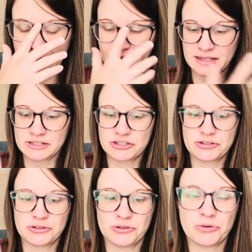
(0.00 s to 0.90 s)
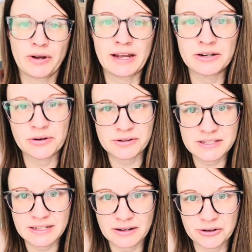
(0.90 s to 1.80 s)
into a
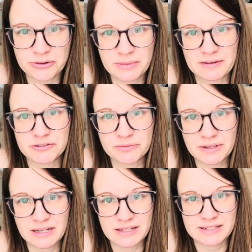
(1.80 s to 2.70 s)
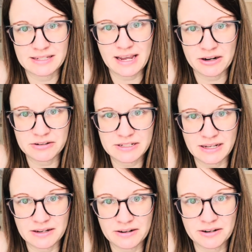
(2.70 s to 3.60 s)
nursing home after being his
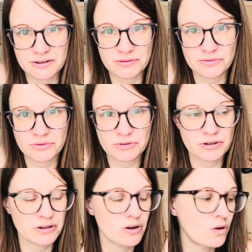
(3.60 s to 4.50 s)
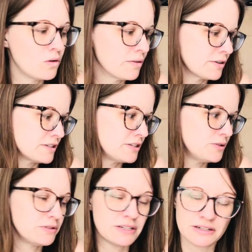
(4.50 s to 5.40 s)
caretaker for over 2
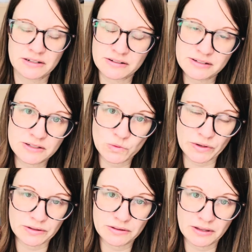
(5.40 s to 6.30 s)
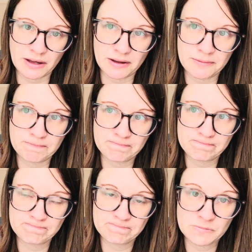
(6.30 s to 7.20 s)
years with
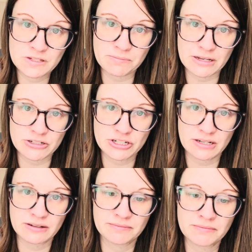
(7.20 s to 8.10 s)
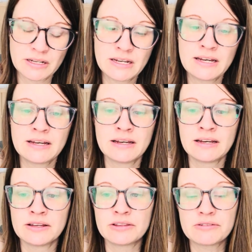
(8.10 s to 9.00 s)
dementia.
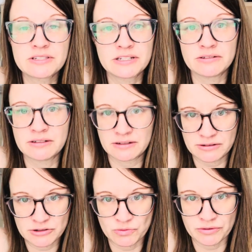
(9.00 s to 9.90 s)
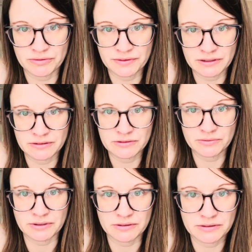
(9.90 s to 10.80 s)
Those 2 years were filled
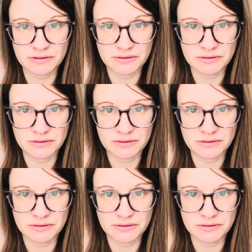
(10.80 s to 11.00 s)
with